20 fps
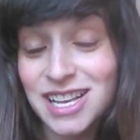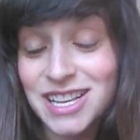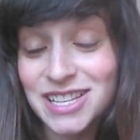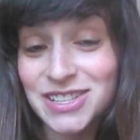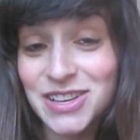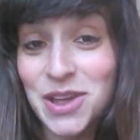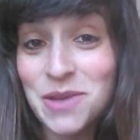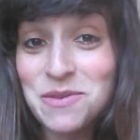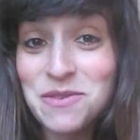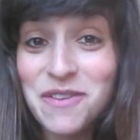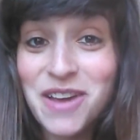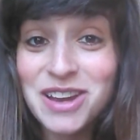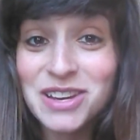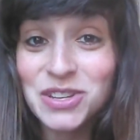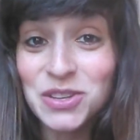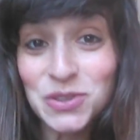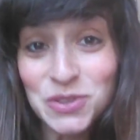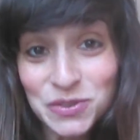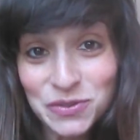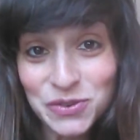So I hope you found it
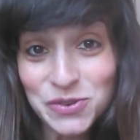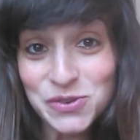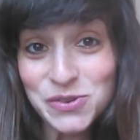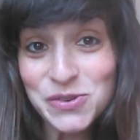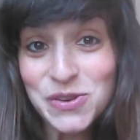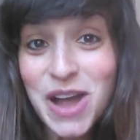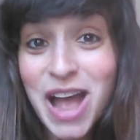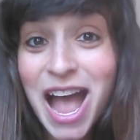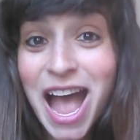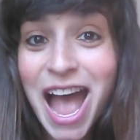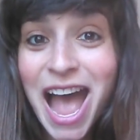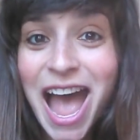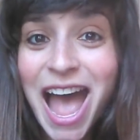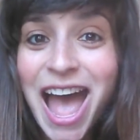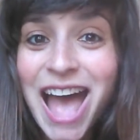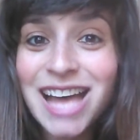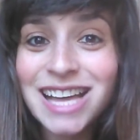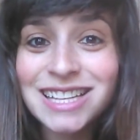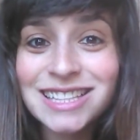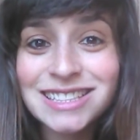useful,
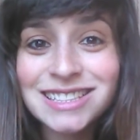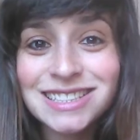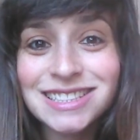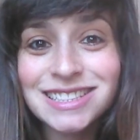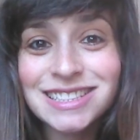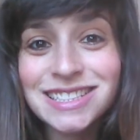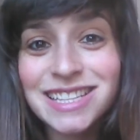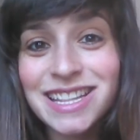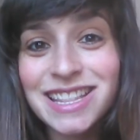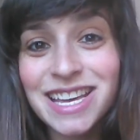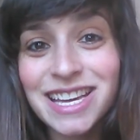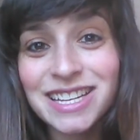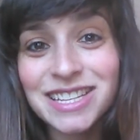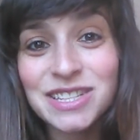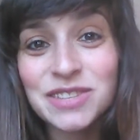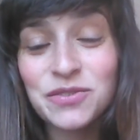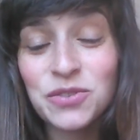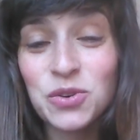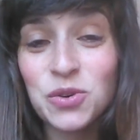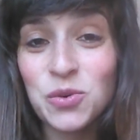and
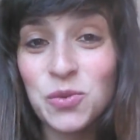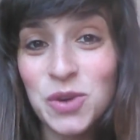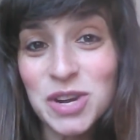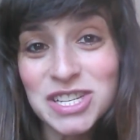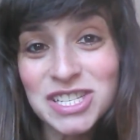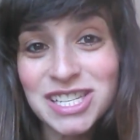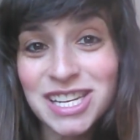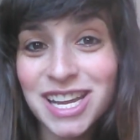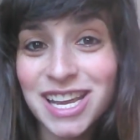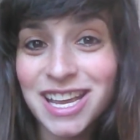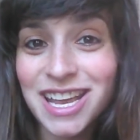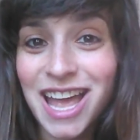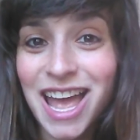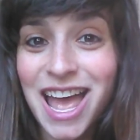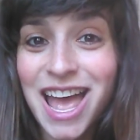thanks for watching,